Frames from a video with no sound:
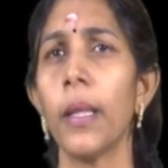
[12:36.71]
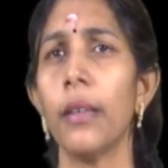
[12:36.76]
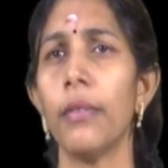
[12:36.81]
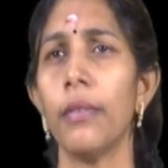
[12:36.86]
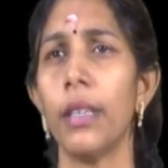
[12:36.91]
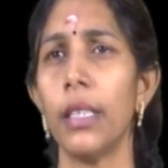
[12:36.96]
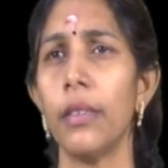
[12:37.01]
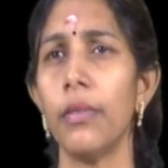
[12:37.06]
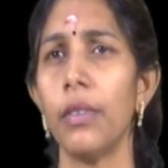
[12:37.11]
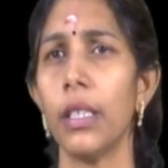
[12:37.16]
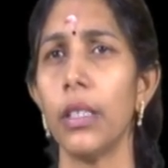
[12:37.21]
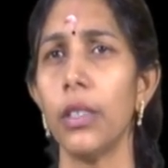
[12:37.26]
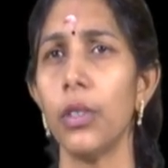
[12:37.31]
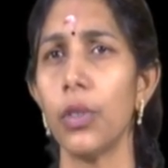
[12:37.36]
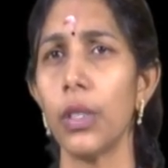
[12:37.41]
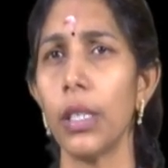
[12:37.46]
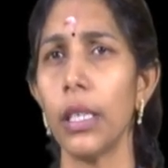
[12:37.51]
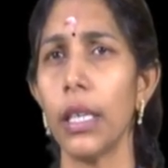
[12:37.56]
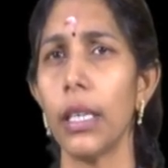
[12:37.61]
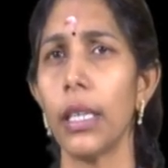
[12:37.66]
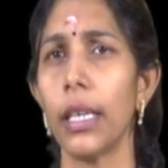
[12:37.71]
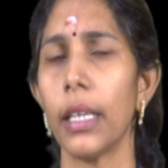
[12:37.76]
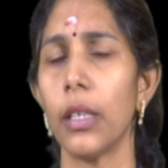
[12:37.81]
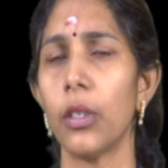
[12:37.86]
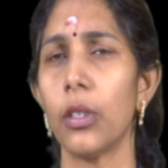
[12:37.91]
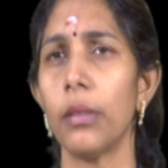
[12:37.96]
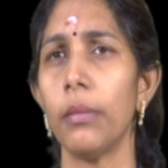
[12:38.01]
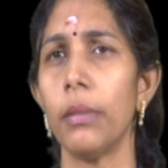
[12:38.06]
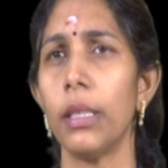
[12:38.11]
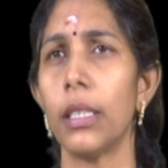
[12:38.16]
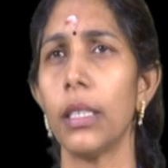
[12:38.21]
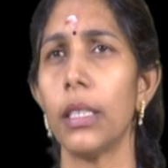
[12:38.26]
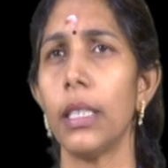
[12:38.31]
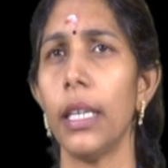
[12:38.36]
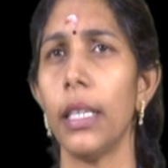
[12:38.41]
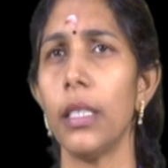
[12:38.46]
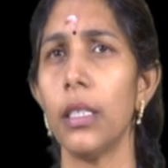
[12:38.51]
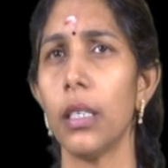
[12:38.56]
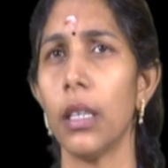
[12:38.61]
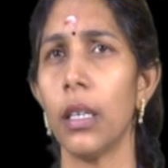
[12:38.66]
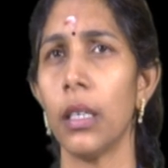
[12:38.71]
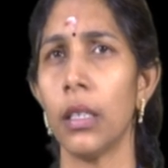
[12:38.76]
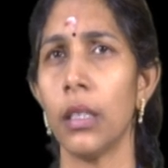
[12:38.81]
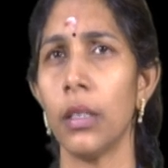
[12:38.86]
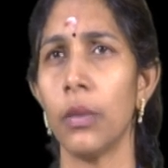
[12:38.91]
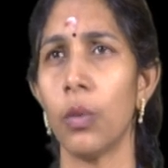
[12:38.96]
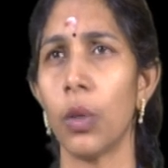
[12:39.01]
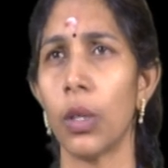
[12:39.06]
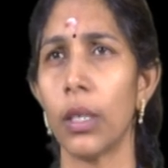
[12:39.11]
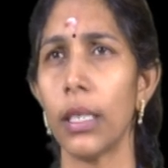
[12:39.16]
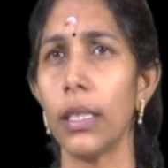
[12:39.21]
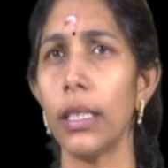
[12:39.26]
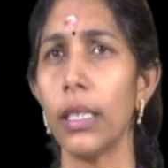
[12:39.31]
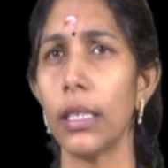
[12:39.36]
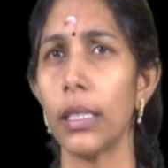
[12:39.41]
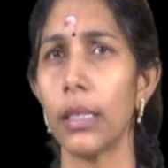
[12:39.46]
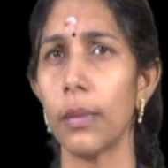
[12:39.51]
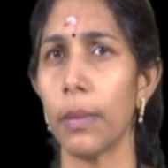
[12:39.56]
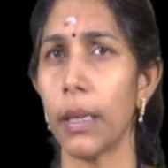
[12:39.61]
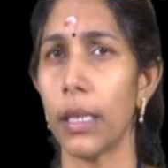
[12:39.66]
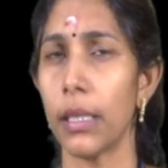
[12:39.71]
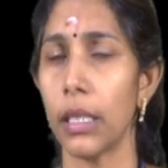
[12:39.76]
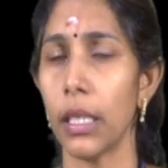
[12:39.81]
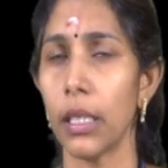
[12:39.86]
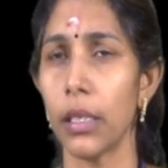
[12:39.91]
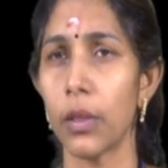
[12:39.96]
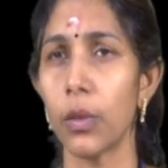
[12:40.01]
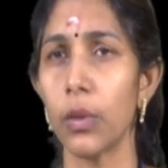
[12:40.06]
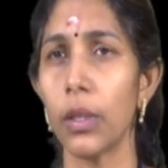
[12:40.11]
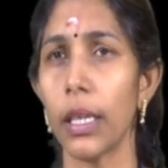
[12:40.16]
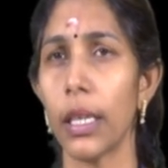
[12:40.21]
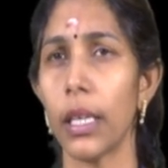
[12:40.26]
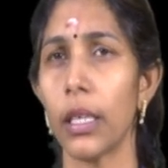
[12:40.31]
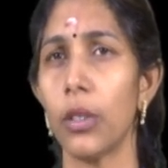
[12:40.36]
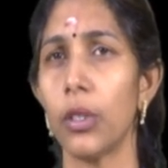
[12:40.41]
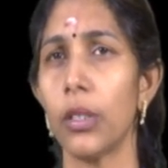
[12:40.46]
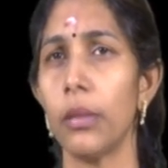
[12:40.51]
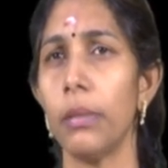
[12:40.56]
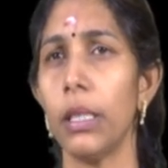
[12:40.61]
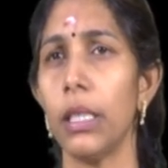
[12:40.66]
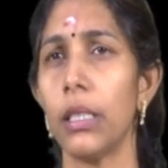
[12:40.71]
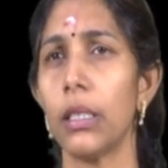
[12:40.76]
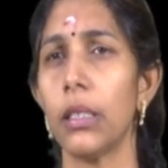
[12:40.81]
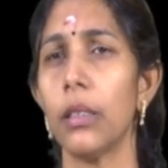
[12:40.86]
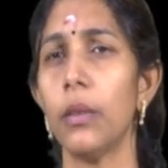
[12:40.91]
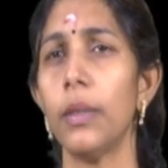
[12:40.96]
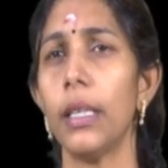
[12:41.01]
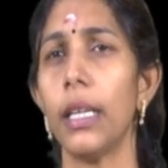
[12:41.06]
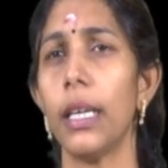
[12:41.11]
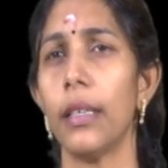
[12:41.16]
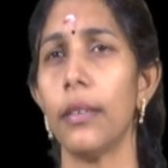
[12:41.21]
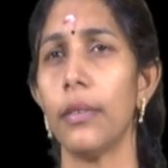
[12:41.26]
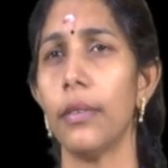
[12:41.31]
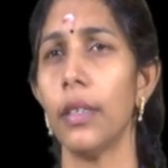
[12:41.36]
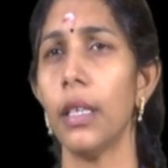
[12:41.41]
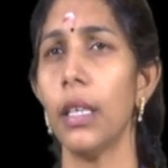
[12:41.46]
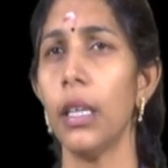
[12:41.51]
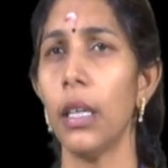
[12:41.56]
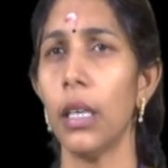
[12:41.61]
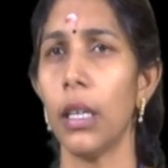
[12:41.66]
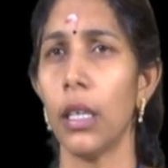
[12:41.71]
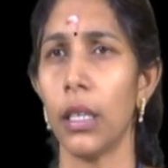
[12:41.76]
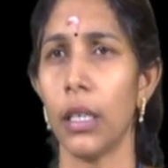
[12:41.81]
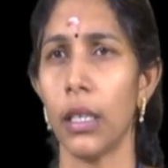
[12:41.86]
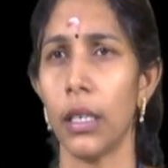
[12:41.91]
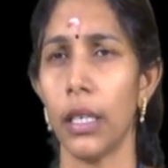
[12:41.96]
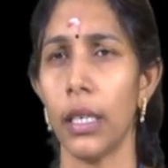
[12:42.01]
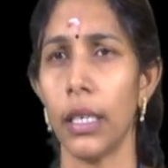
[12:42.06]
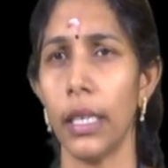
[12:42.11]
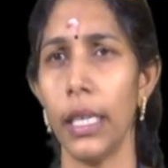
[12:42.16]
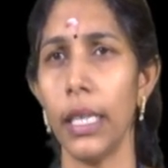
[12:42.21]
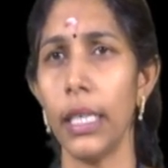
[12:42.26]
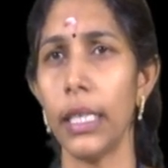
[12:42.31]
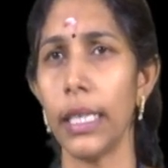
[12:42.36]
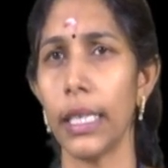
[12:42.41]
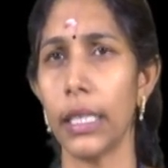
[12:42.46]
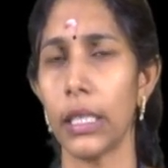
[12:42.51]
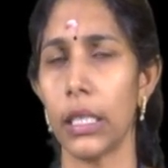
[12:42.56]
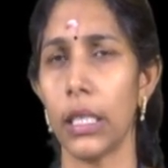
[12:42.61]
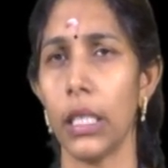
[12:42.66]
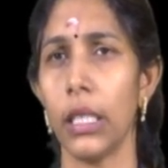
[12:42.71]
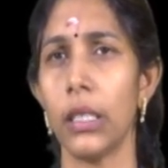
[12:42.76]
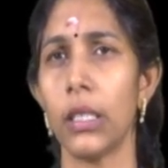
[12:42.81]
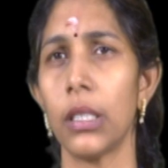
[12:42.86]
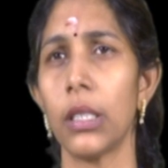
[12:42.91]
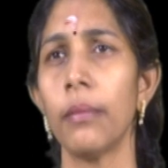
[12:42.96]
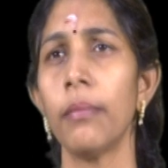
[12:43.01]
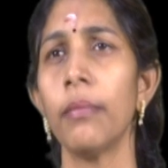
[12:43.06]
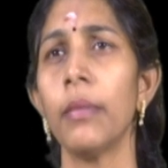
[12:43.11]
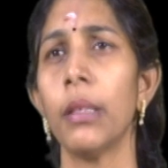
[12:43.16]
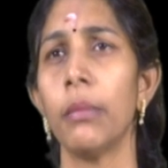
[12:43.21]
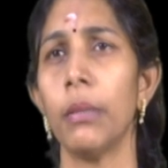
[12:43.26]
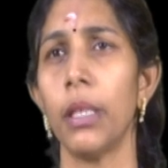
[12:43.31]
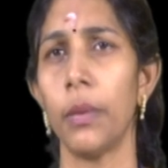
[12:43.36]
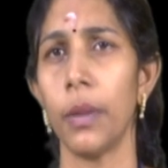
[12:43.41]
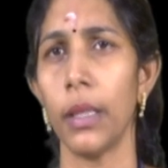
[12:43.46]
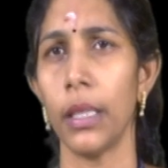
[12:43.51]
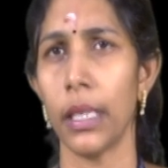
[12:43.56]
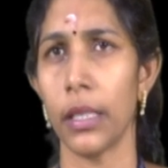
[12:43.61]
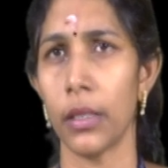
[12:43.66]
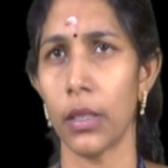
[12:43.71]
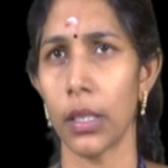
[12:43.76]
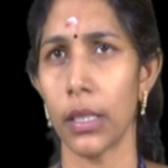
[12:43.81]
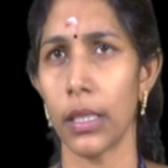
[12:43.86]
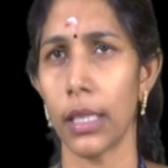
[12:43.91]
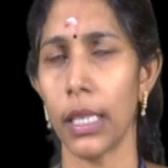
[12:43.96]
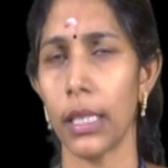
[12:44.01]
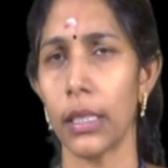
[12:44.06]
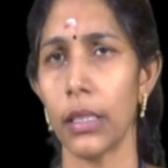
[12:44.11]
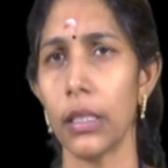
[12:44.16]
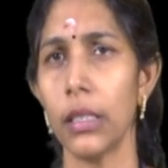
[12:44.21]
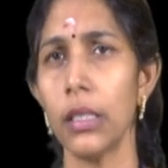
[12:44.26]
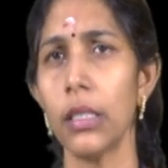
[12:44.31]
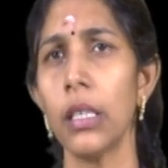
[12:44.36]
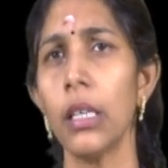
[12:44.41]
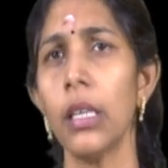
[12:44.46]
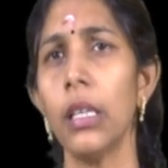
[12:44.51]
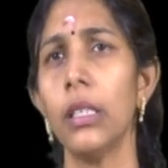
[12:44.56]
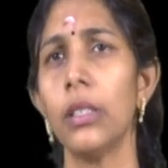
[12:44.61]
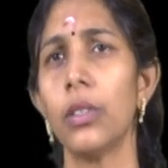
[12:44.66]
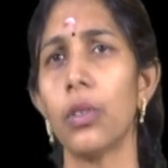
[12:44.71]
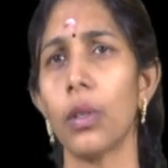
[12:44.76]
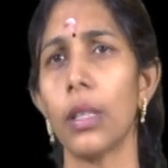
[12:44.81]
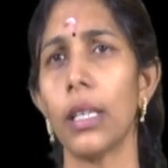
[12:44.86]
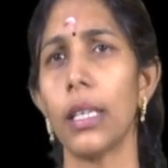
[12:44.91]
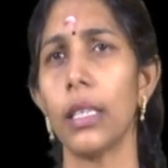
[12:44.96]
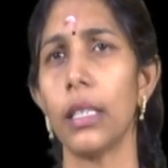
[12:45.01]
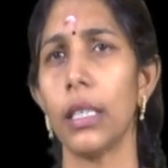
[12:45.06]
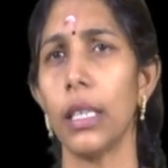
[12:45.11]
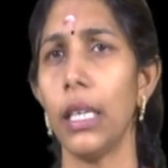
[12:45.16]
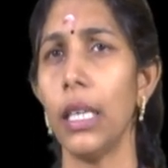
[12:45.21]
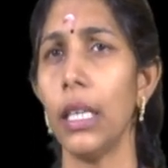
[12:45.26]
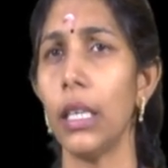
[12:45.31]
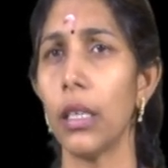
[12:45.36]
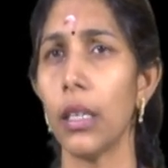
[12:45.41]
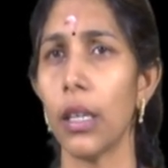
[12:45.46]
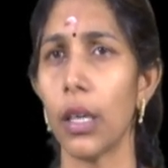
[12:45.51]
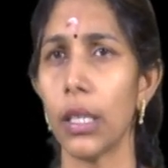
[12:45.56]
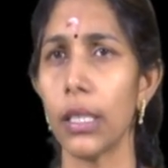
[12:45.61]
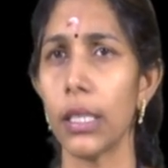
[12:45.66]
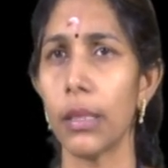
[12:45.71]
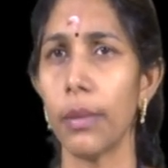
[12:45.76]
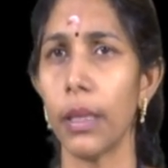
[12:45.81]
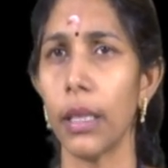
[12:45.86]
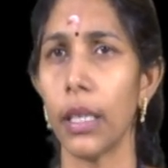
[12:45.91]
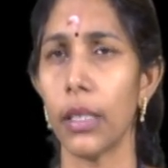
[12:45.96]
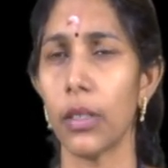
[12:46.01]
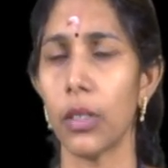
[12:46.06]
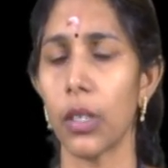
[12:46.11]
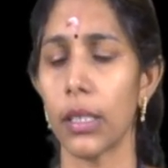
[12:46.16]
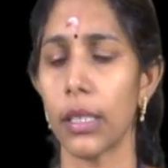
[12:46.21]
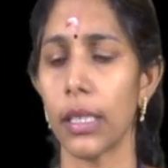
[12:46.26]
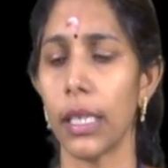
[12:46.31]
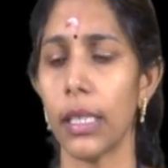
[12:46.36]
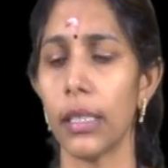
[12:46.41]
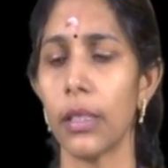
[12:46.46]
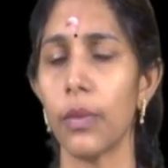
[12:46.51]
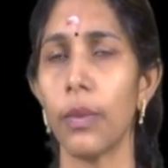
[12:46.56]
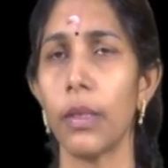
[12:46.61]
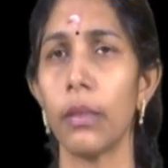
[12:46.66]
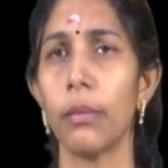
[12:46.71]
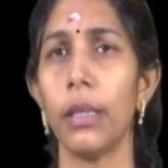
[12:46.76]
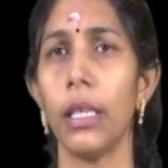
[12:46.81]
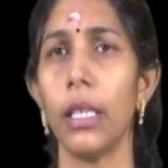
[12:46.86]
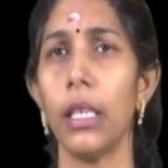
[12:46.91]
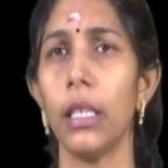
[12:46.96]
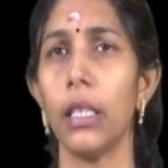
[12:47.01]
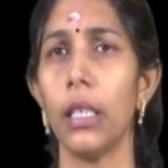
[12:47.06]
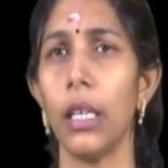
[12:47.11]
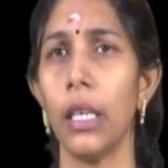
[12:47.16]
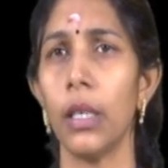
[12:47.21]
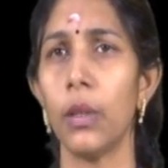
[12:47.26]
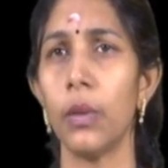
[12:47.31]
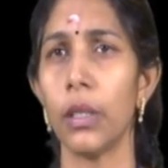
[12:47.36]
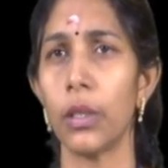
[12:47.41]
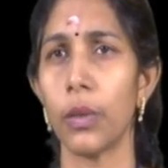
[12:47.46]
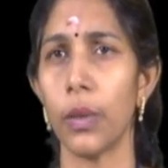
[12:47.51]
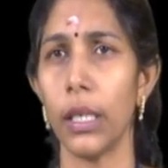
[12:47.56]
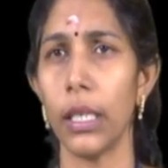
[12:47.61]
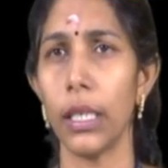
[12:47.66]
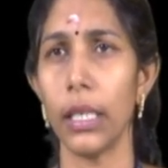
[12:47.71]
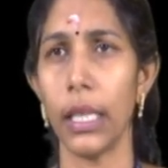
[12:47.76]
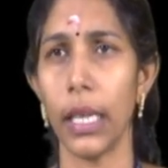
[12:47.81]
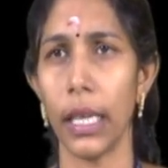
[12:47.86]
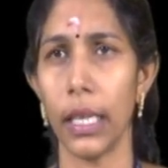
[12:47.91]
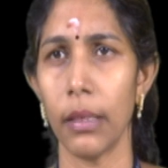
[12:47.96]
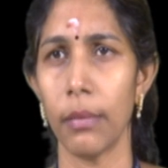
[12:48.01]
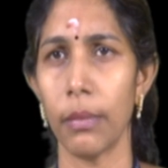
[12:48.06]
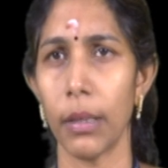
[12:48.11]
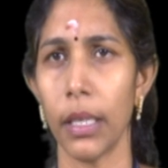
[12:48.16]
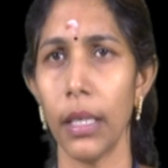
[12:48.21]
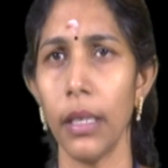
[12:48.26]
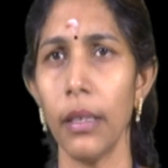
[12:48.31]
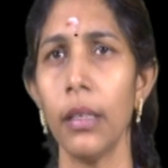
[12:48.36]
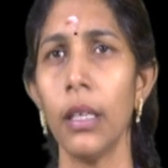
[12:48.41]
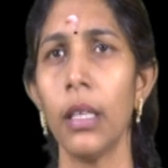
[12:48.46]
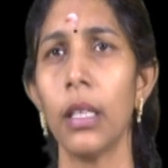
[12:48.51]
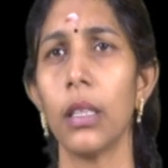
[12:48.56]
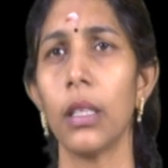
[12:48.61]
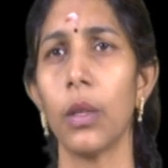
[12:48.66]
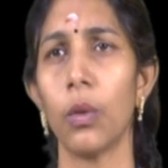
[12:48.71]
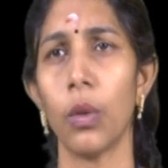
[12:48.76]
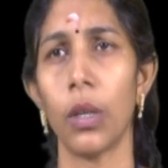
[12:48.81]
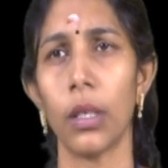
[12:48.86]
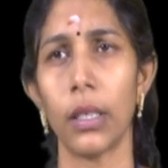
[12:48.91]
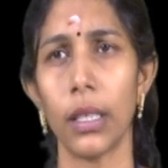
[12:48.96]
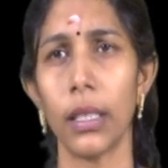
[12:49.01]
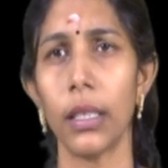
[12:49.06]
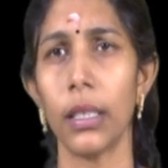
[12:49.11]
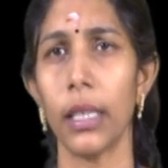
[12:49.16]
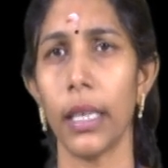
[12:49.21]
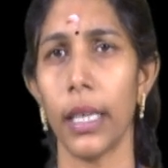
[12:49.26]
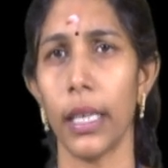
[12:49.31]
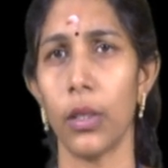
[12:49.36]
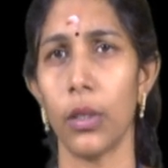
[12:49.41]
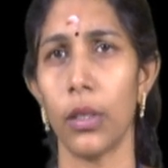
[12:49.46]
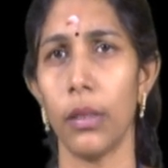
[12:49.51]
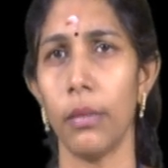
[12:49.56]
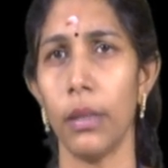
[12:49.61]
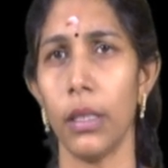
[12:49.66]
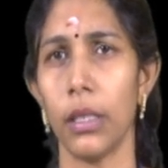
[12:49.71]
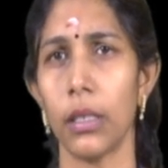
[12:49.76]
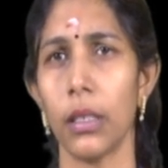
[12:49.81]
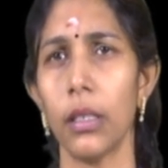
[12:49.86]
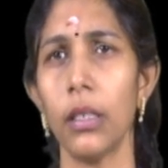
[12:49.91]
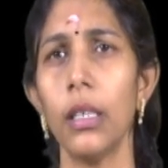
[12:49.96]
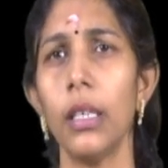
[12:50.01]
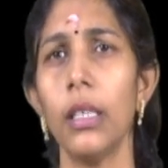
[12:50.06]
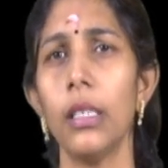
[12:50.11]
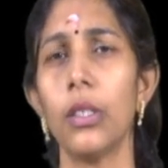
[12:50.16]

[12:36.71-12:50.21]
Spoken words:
When we are using a calorimeter, the water that is passing through the calorimeter will have a heat exchange between the exhaust gases, so that the heat lost by the exhaust gas will be equal to heat gained by the water in the calorimeter.